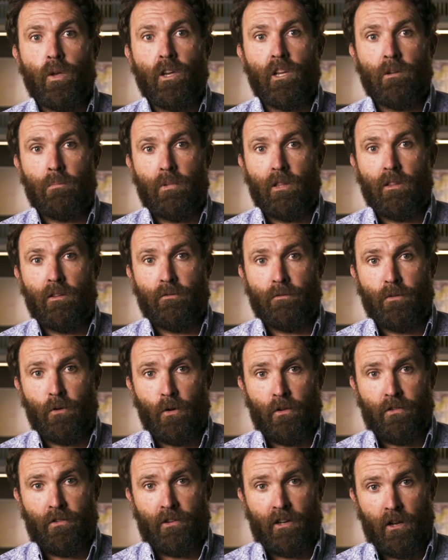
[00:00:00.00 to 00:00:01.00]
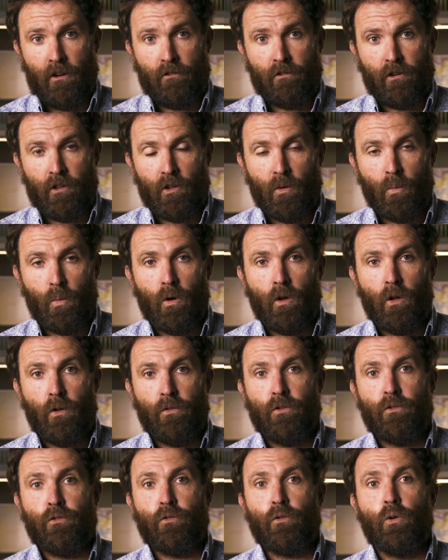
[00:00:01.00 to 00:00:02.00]
we can be the first country in the
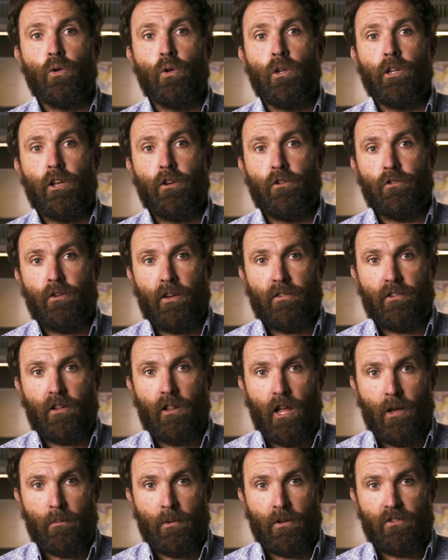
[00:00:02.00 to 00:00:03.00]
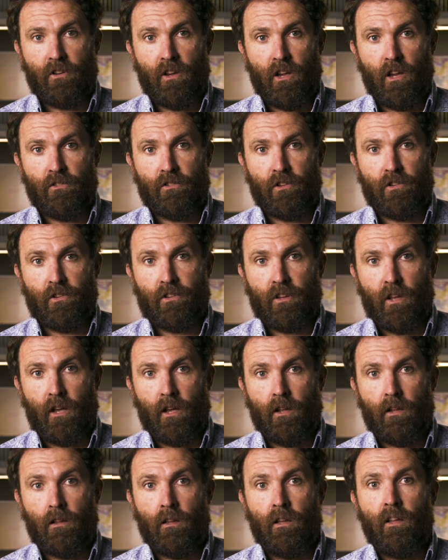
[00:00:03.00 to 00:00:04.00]
world to truly address climate change at
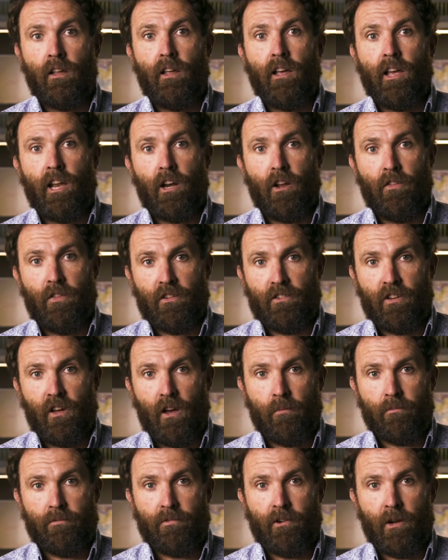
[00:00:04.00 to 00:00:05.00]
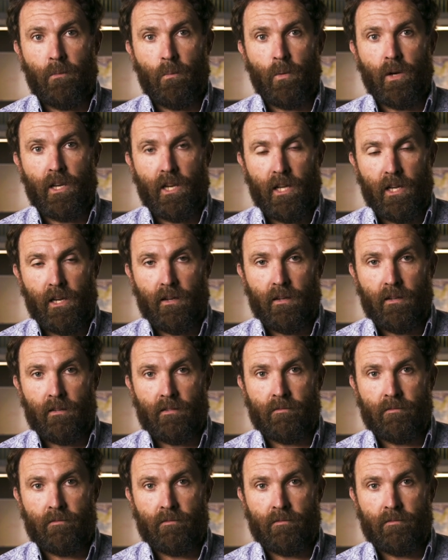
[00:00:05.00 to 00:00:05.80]
scale and on the time frame we need.